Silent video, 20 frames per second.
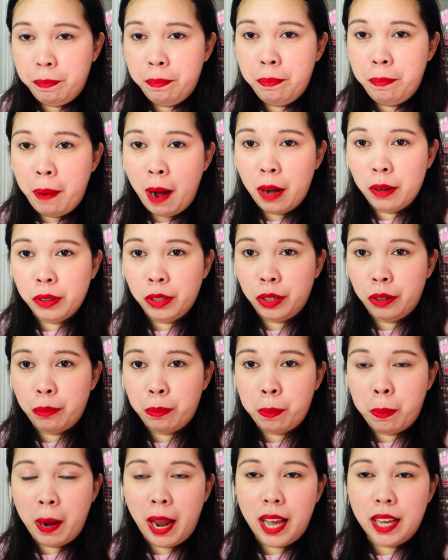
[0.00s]
powder
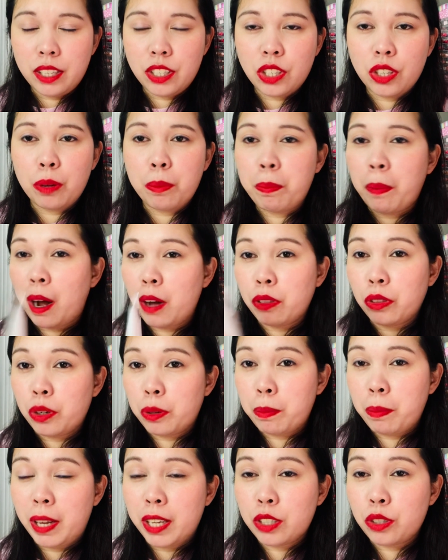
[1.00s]
blush
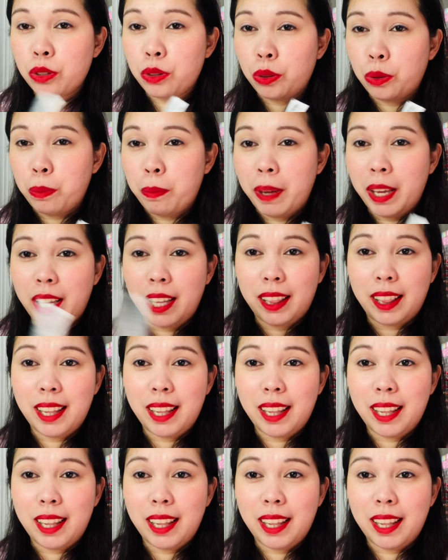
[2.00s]
to make it